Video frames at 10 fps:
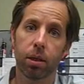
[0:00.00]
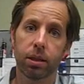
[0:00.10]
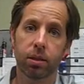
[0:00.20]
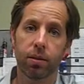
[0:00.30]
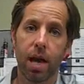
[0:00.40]

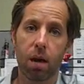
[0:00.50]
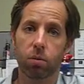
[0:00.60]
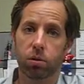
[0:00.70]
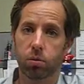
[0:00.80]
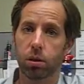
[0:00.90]
and so
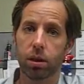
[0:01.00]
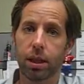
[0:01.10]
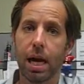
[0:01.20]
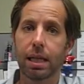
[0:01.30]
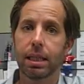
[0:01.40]
that was really
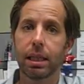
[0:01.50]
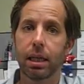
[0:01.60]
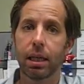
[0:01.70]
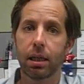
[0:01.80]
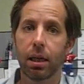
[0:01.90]
the
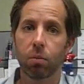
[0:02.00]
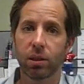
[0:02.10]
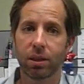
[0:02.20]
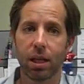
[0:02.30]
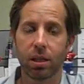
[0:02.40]
idea. And
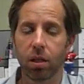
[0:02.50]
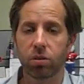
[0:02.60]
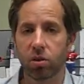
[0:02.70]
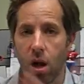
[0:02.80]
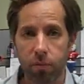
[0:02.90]
we said, you know,
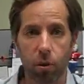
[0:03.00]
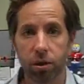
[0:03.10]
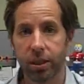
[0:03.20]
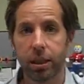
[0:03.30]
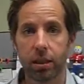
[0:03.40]
software
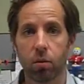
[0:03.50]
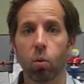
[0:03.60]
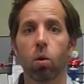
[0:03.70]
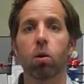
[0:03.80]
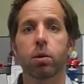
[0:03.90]
is eating the
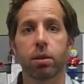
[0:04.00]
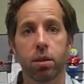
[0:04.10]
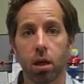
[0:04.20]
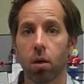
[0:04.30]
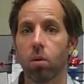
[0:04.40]
world.
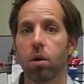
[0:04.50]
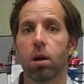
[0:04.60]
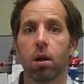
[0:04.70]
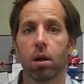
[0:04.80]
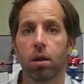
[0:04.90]
So,
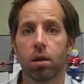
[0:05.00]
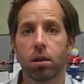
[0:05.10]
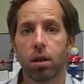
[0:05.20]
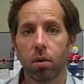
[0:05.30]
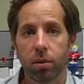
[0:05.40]

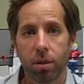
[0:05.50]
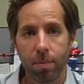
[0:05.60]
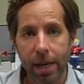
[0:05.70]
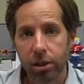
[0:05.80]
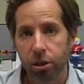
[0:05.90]
you know, with the
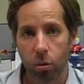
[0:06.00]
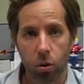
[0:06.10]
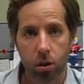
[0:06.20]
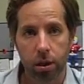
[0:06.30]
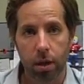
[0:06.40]
major
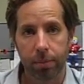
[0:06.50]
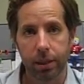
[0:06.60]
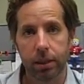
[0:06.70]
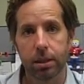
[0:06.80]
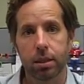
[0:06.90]
oil
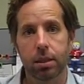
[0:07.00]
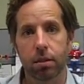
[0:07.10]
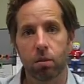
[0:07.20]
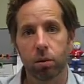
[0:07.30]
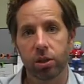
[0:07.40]

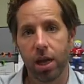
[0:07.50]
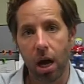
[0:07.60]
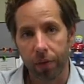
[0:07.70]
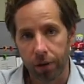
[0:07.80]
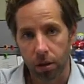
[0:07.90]
companies, which
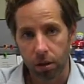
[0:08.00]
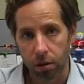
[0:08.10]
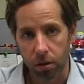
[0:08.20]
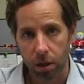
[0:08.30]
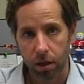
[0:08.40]
now
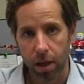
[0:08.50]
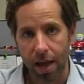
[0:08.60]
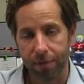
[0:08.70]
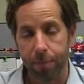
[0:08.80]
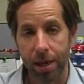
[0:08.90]

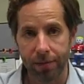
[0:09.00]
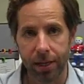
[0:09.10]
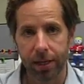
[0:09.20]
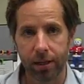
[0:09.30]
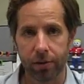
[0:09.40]
have
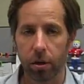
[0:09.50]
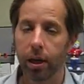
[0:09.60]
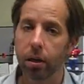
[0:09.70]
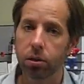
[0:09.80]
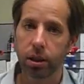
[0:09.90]
pivoted and they're
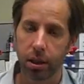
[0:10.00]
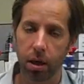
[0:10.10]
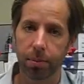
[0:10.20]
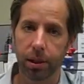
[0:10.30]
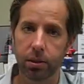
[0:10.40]
energy
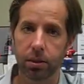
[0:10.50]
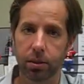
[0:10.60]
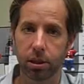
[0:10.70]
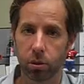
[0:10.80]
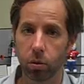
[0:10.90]
companies
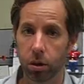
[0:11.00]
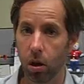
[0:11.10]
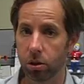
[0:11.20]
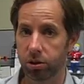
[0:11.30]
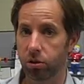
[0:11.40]
because they truly
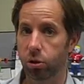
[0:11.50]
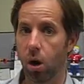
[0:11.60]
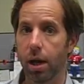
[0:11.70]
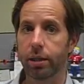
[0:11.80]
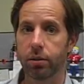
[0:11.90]
are
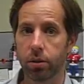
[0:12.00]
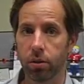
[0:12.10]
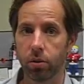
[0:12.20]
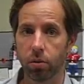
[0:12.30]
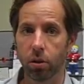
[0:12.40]
trying
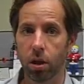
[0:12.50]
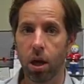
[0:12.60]
to